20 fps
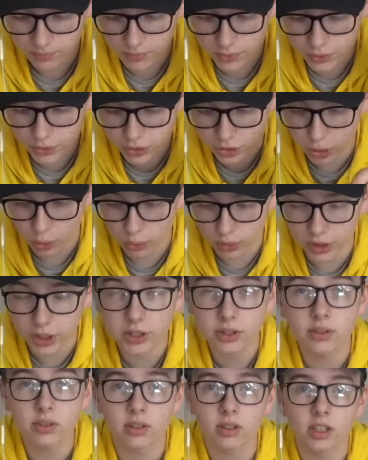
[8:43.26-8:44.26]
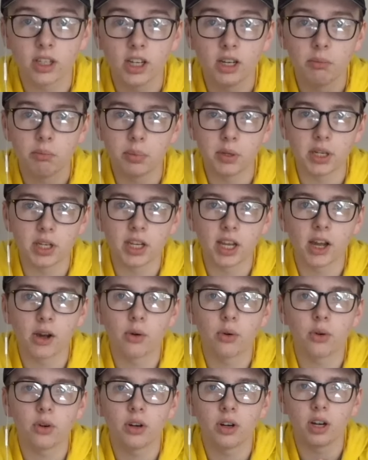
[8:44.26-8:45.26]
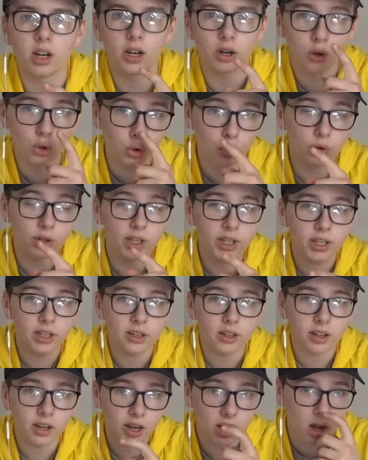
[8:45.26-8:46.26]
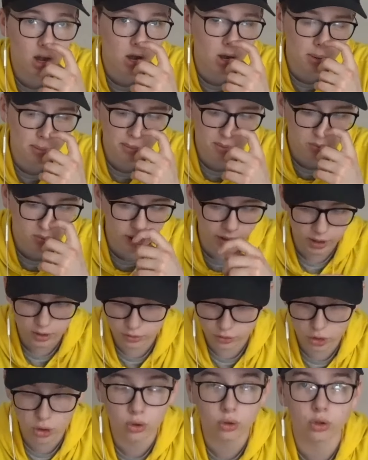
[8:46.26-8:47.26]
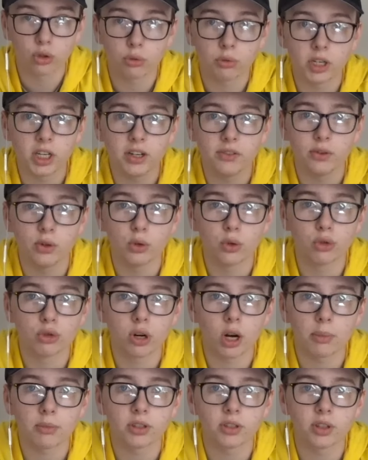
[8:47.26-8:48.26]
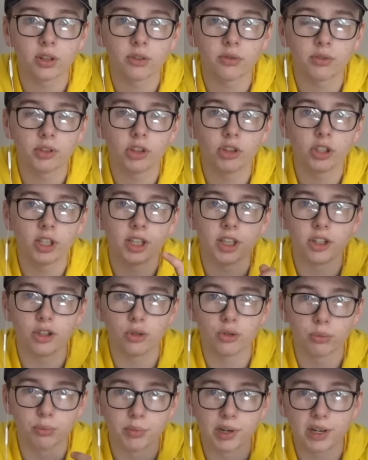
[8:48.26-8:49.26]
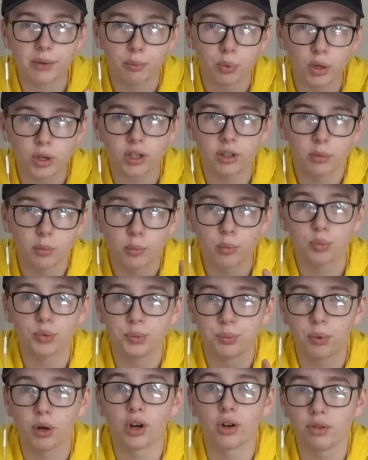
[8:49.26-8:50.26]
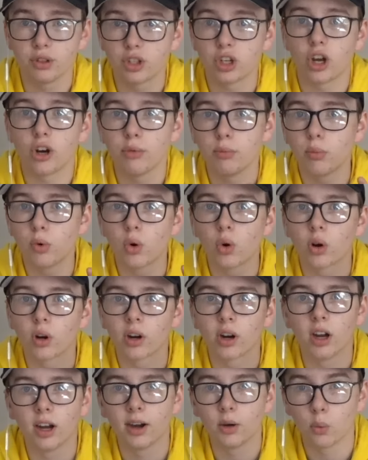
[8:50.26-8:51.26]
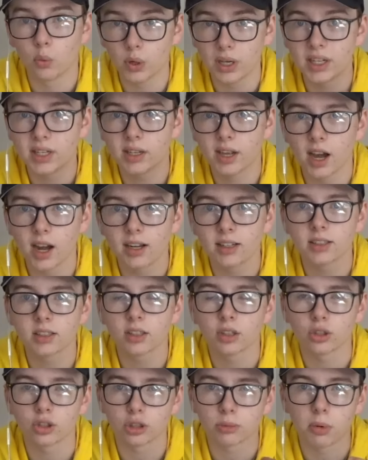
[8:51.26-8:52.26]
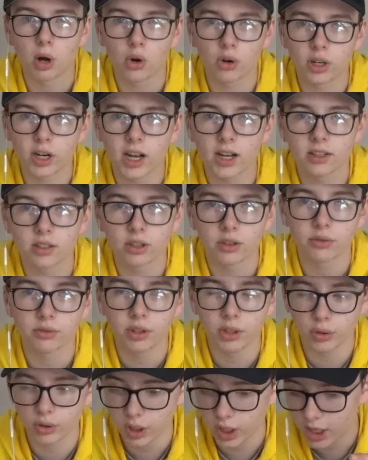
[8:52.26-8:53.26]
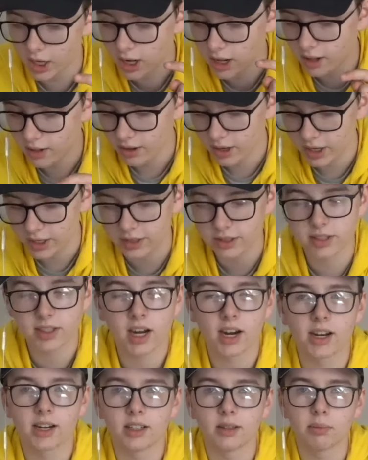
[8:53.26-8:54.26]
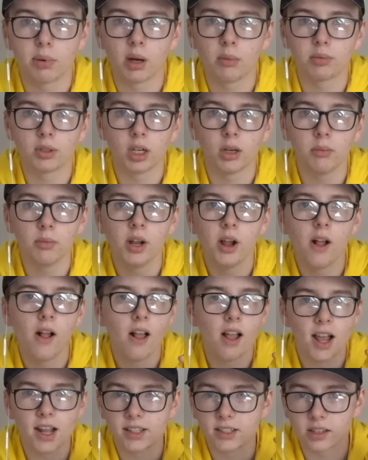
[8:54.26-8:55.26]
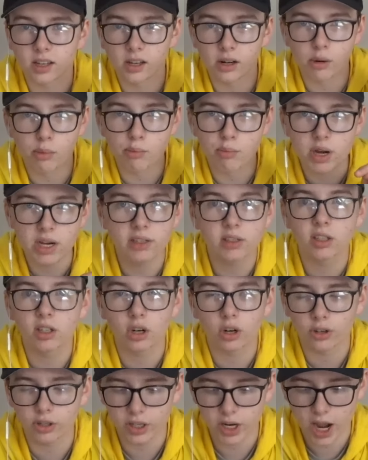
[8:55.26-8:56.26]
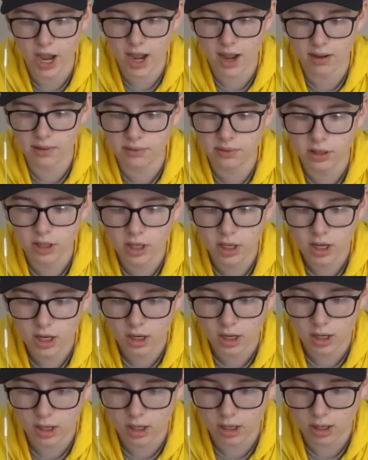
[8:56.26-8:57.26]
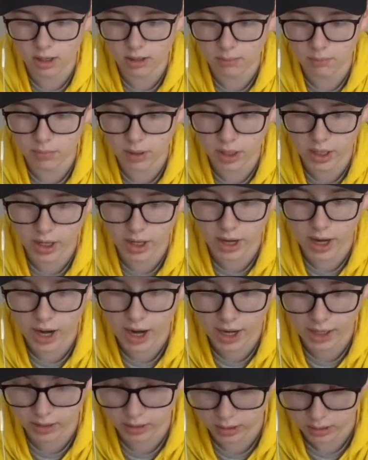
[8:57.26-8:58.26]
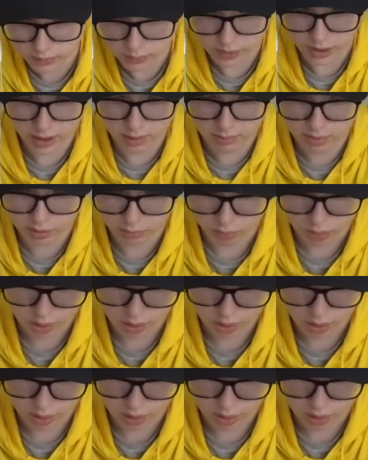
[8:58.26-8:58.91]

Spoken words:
So this being out early, like turn 3, if you could drop this on the field, and then you're putting a ton more weak guys or smaller guys on the field, and this guy gets pumped up, it's an amazing card to have. And I highly recommend